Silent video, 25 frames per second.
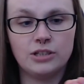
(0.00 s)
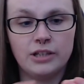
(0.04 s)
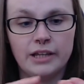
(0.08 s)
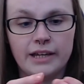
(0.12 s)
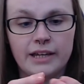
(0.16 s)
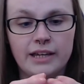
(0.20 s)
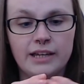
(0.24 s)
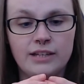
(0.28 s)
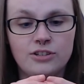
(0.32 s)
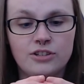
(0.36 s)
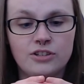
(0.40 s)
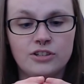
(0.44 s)
Like,
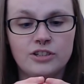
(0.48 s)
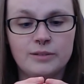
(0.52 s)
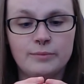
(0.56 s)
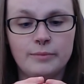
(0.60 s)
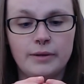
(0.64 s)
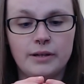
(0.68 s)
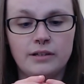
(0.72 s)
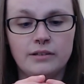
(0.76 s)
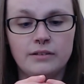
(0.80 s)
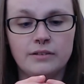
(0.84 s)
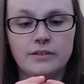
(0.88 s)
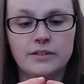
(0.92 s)
it just
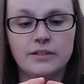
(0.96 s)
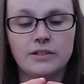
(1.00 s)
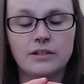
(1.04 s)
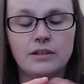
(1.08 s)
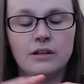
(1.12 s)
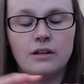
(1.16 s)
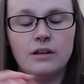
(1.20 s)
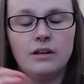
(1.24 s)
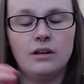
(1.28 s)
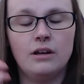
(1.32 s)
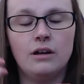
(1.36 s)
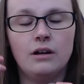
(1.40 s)
smells,
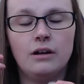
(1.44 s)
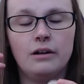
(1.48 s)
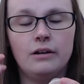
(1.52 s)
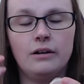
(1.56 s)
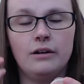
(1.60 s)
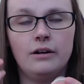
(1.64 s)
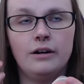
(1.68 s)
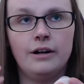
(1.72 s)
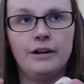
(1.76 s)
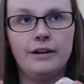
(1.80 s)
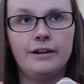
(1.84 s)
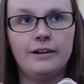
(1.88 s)

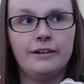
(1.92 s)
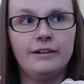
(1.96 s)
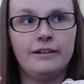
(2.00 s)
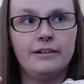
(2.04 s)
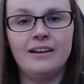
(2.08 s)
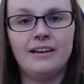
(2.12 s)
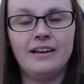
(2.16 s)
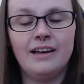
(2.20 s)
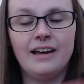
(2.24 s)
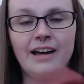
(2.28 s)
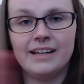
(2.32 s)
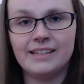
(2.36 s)
oh,
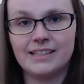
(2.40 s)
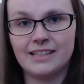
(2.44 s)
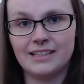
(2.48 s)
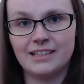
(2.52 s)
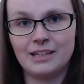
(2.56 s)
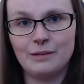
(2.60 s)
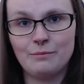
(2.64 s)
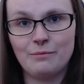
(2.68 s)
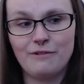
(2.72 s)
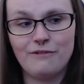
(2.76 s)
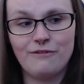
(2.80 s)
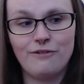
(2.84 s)
as I
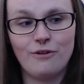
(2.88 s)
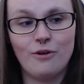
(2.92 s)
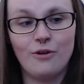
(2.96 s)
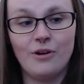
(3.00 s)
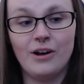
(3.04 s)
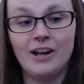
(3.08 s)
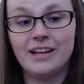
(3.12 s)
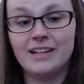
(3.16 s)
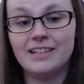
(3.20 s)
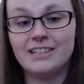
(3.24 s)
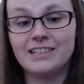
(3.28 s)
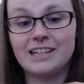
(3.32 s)
said before,
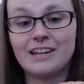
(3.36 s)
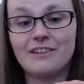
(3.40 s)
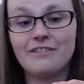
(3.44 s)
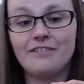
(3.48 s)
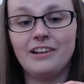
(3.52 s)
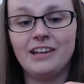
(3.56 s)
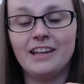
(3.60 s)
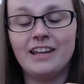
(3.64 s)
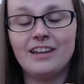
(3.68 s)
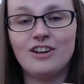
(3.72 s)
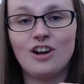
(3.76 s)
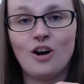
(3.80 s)

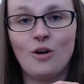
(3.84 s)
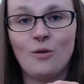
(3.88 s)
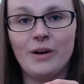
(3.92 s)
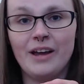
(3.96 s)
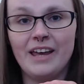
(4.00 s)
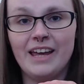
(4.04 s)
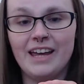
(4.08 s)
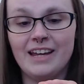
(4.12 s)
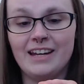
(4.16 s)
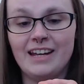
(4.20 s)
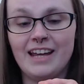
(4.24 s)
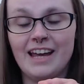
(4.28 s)
definitely go
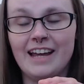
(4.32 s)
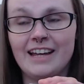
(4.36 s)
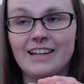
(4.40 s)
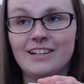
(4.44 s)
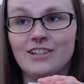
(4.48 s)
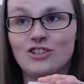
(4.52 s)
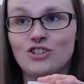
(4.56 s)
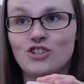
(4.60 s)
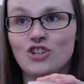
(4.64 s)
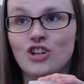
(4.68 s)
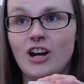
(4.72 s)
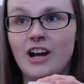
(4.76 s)
ahead and
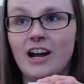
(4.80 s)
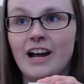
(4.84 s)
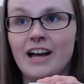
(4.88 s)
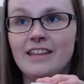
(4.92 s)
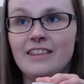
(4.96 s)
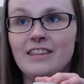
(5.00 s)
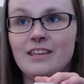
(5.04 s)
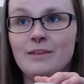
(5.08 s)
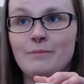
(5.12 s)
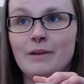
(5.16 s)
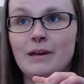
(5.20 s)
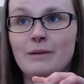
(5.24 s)
try
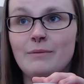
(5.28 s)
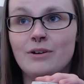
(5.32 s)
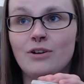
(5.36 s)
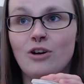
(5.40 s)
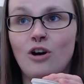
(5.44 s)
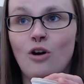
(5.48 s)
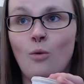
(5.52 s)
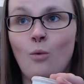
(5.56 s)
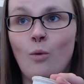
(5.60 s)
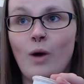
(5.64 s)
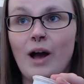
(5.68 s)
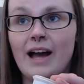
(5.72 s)
the Baby
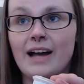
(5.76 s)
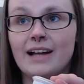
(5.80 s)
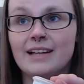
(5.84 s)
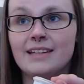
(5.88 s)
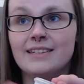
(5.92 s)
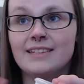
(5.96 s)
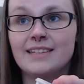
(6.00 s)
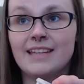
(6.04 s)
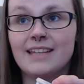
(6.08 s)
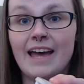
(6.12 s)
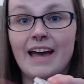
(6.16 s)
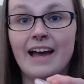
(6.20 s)
Got
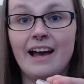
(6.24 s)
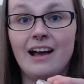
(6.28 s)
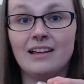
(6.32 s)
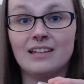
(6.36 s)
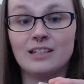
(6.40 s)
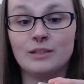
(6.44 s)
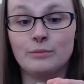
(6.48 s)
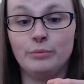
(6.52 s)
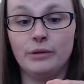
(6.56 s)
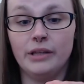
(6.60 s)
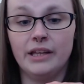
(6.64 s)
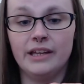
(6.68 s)
Wax
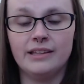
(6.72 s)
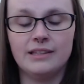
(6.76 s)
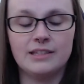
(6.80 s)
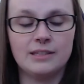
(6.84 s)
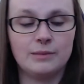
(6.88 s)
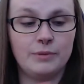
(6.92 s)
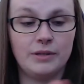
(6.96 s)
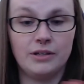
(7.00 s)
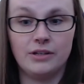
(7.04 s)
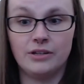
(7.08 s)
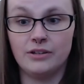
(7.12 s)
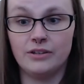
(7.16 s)
house blends
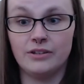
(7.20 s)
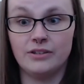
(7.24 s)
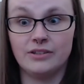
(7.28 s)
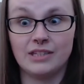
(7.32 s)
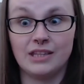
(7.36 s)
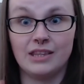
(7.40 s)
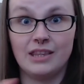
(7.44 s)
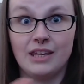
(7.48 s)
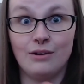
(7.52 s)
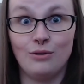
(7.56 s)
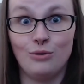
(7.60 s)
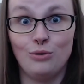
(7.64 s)
because
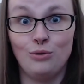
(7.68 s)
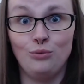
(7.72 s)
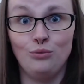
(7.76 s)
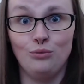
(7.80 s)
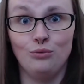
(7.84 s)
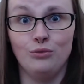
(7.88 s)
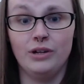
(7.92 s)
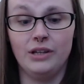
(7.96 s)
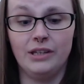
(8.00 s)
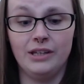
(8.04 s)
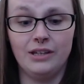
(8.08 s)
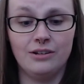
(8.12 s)
they're all
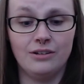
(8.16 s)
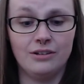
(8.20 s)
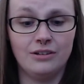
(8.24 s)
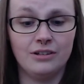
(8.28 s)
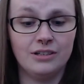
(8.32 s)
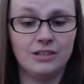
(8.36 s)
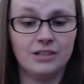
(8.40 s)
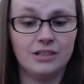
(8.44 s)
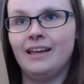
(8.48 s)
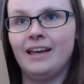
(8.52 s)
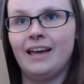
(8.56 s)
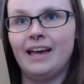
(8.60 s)
really
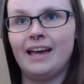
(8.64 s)
good.